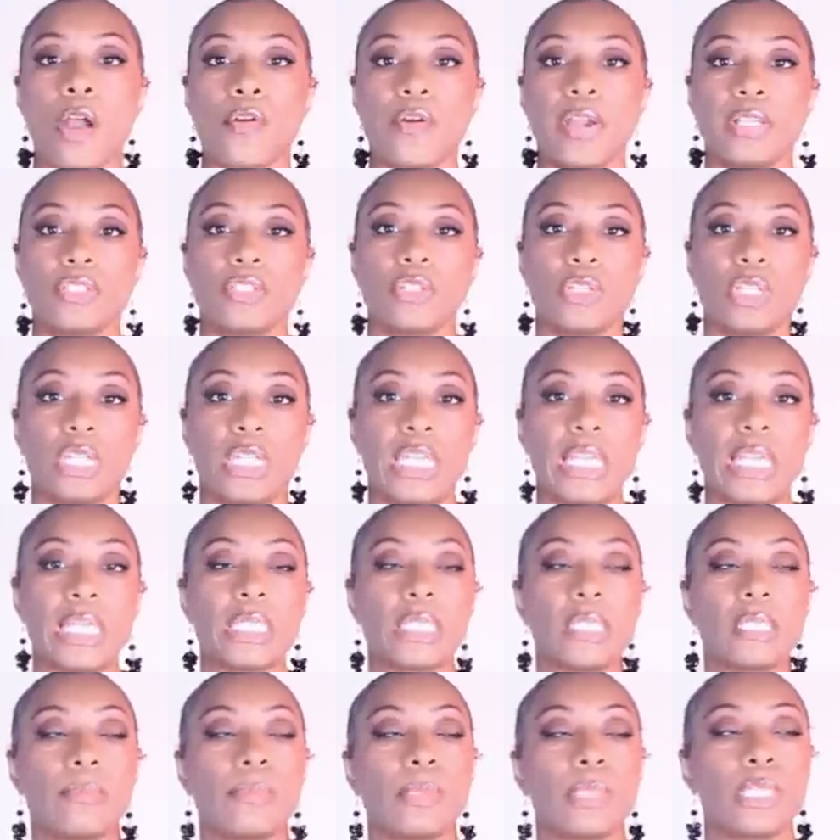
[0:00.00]
All right, so the
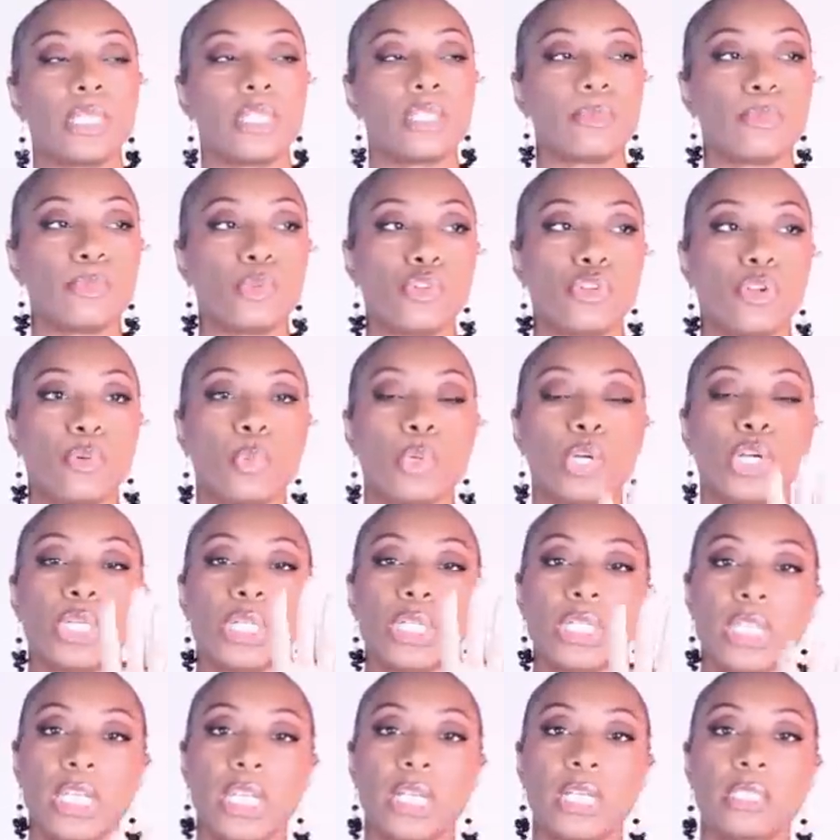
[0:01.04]
next summer denim trend we're
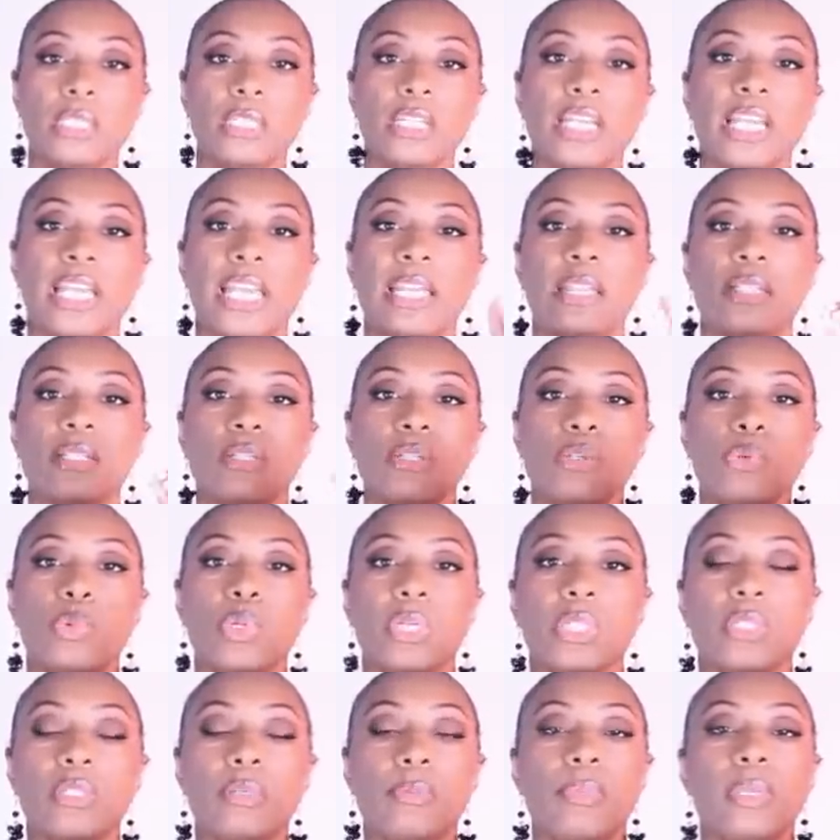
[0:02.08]
going to take a look at is
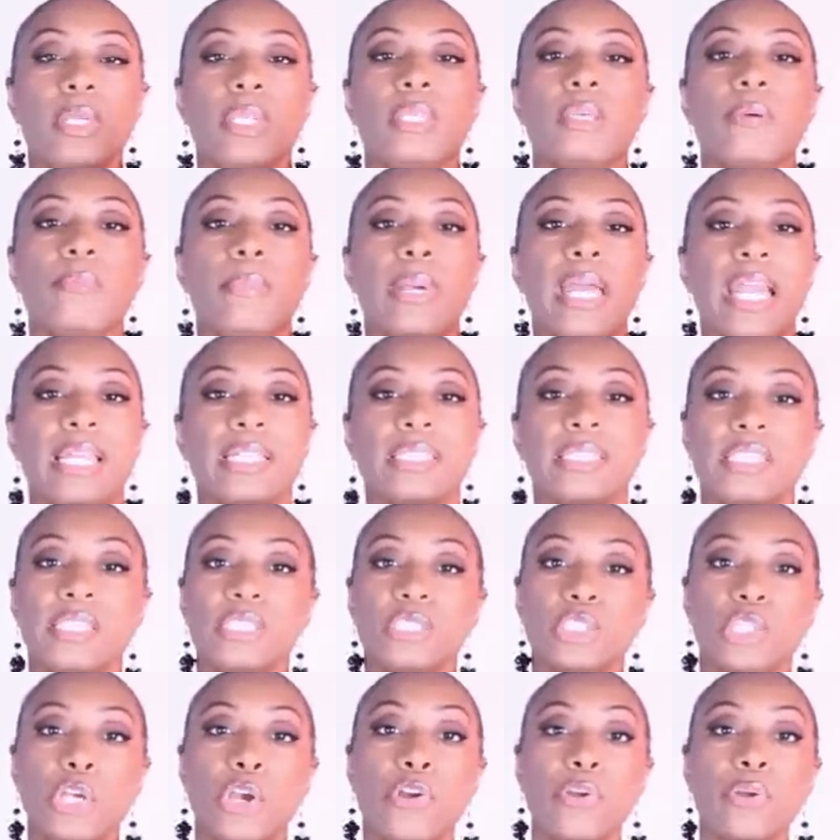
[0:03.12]
going to be the maxi
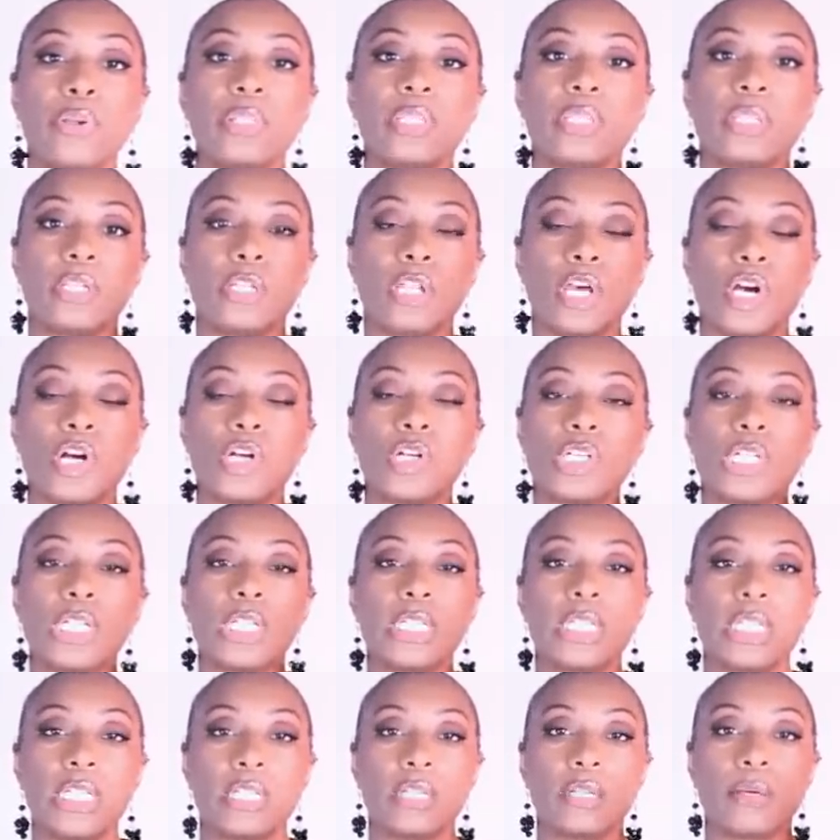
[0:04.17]
skirt, the long
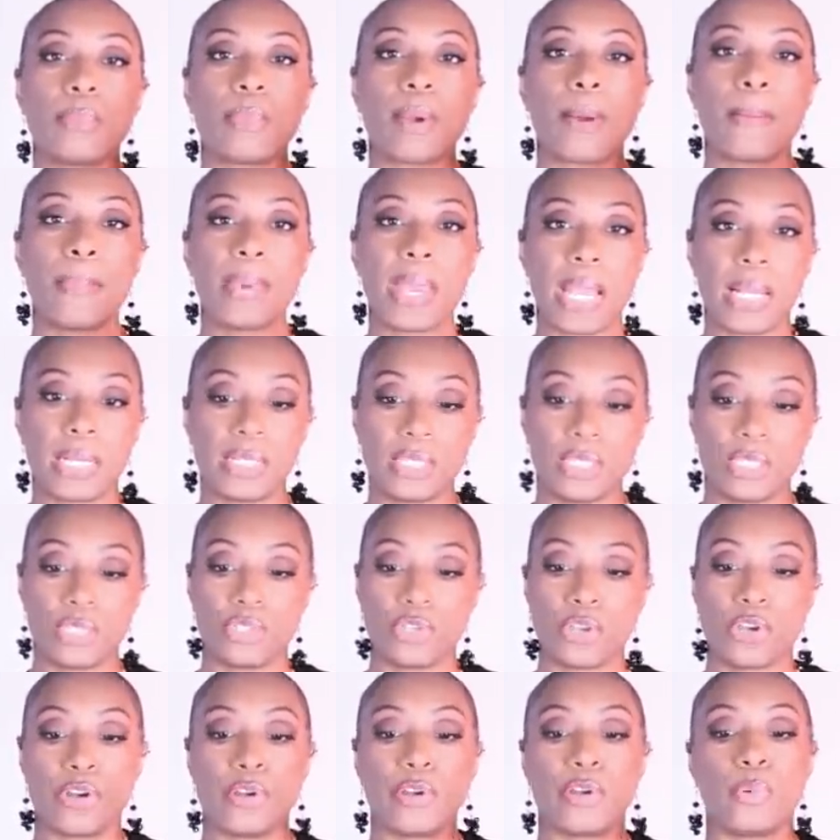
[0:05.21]
denim maxi
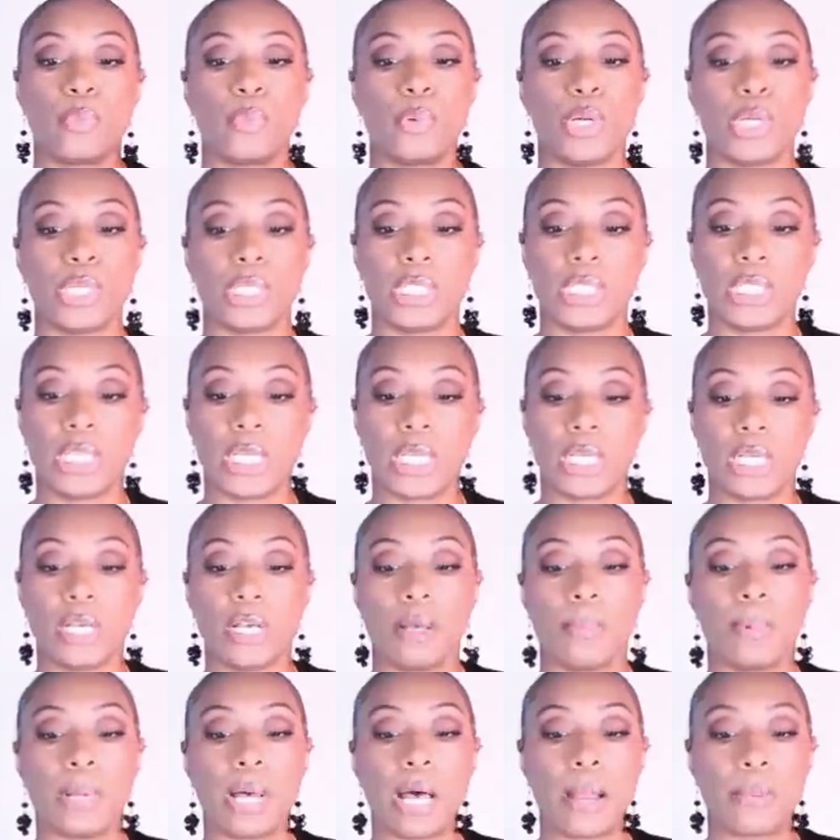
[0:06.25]
skirt. And we're going to look at a
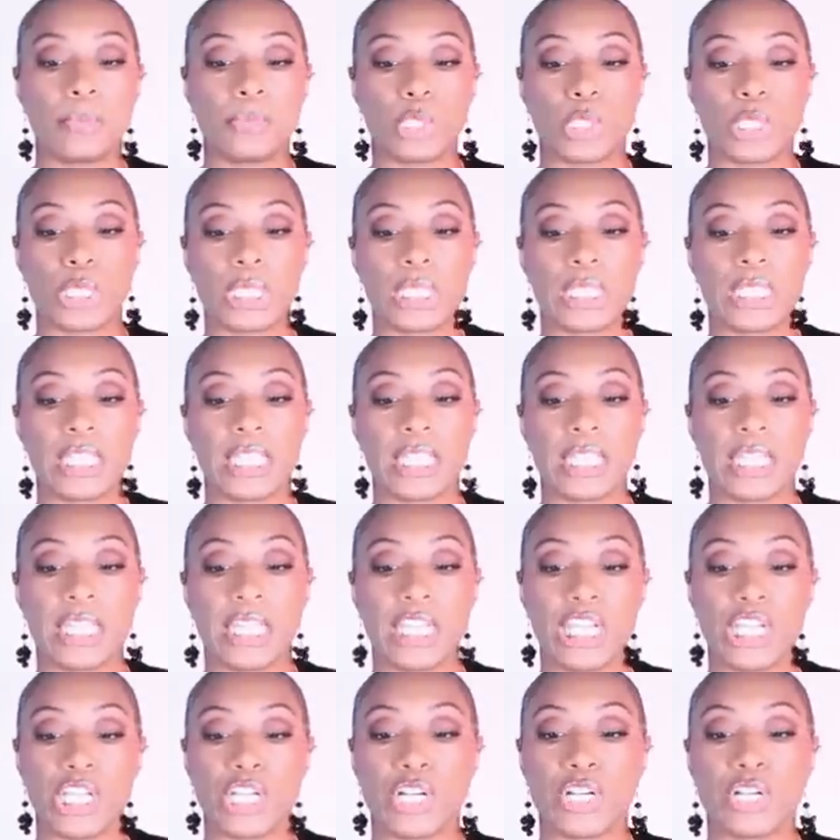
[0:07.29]
couple options again
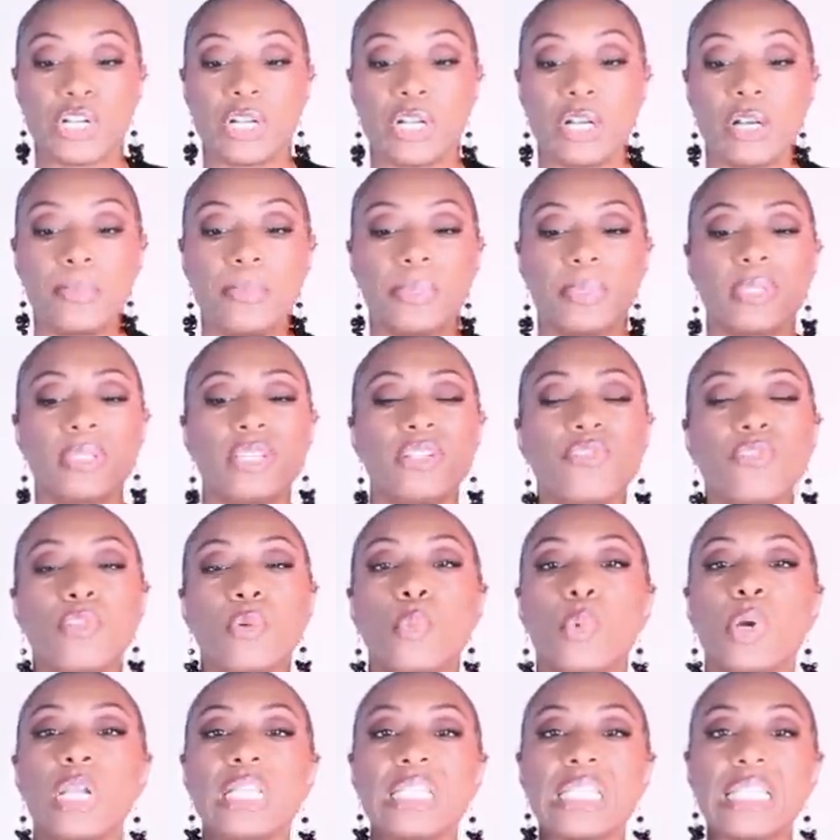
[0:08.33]
here, a couple of
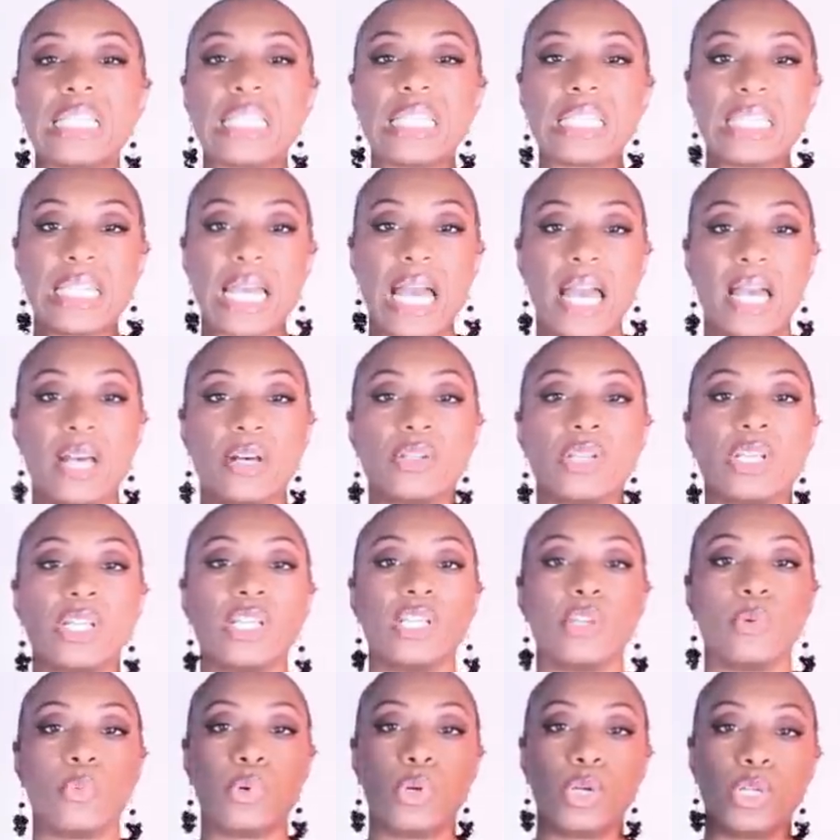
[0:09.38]
different ways it's styled,
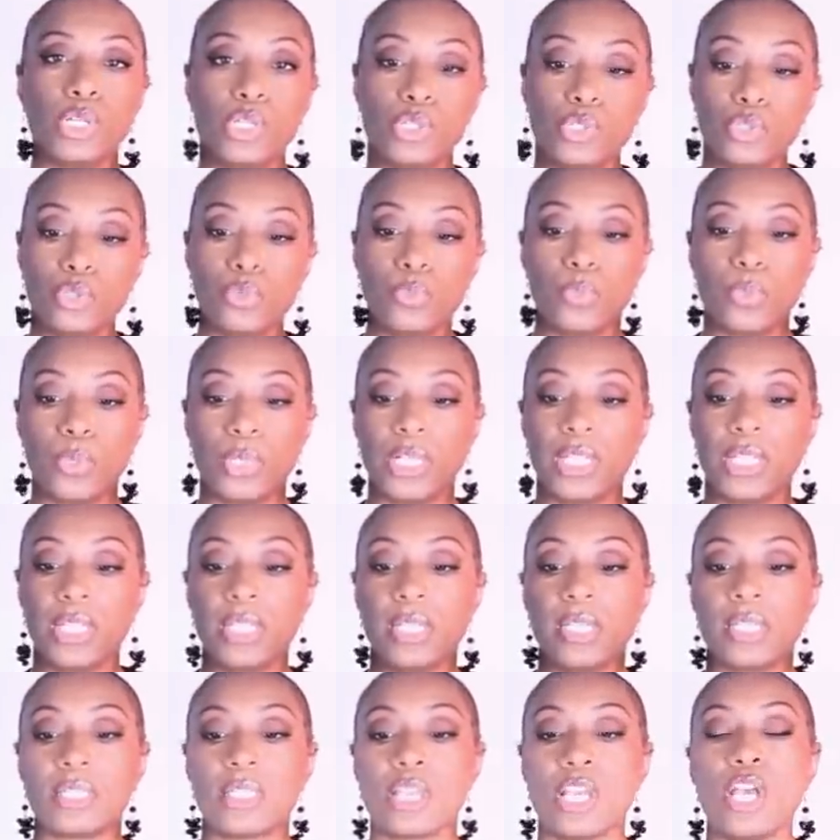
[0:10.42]
and then we're going to dupe one of
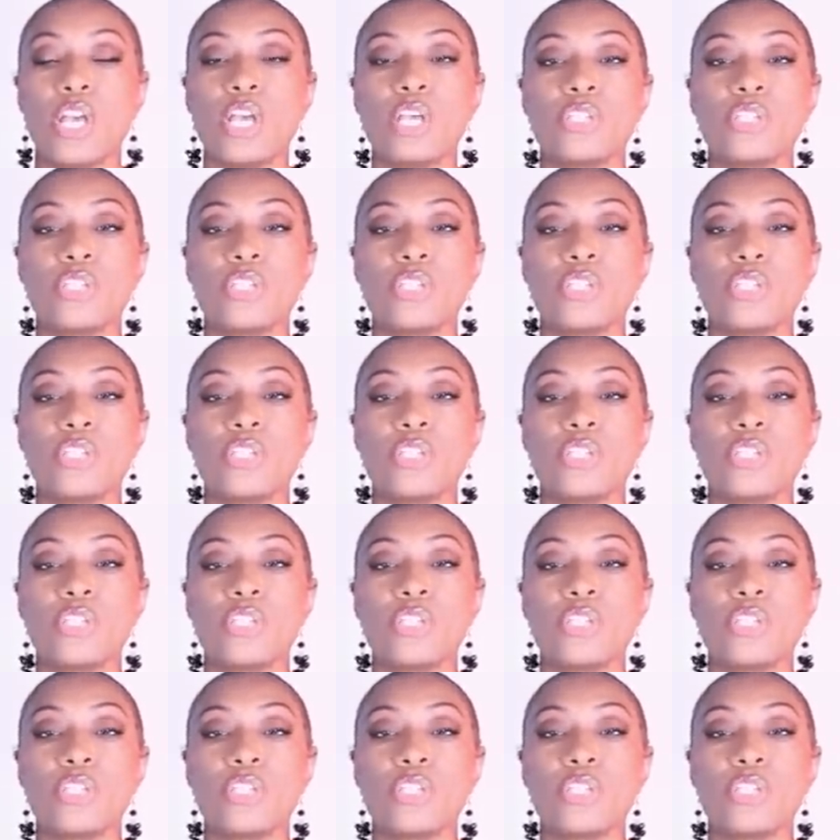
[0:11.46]
these.